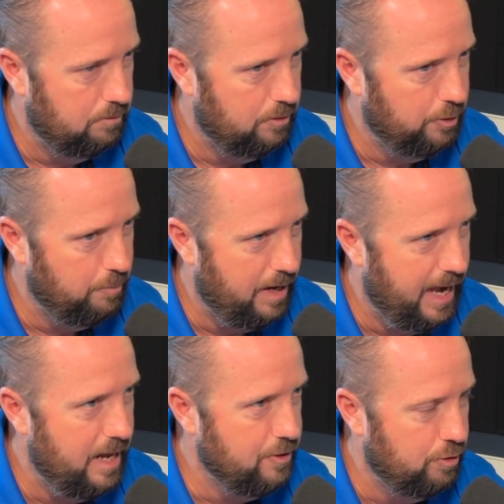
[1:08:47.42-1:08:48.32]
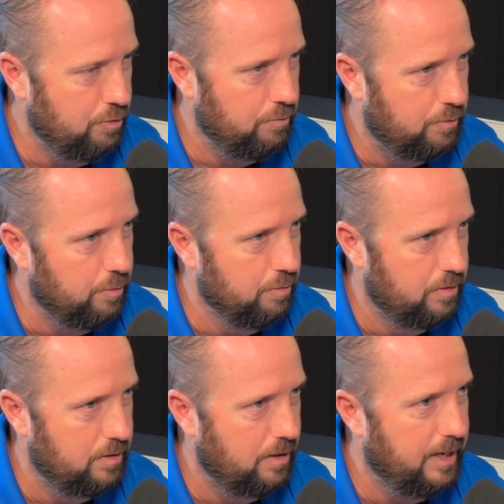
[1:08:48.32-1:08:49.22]
um, attitude
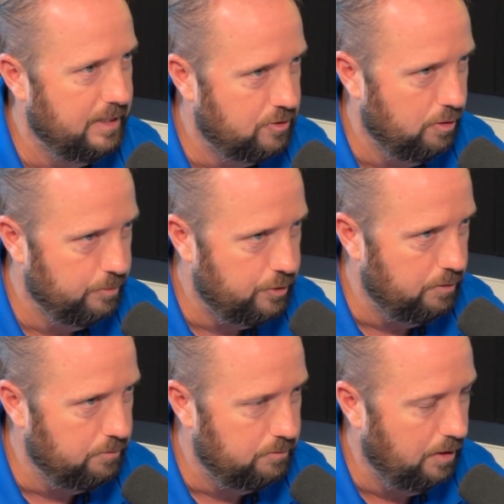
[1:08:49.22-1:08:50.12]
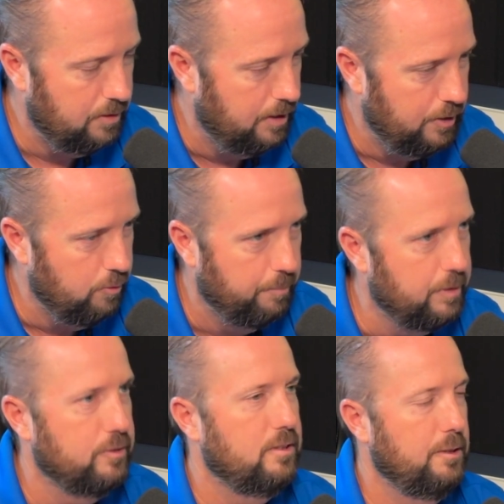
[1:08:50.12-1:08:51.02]
toward Lance Armstrong. Not that I know him
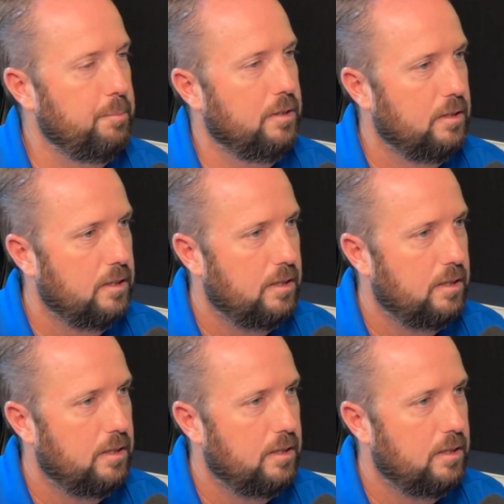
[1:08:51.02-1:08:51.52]
personally, but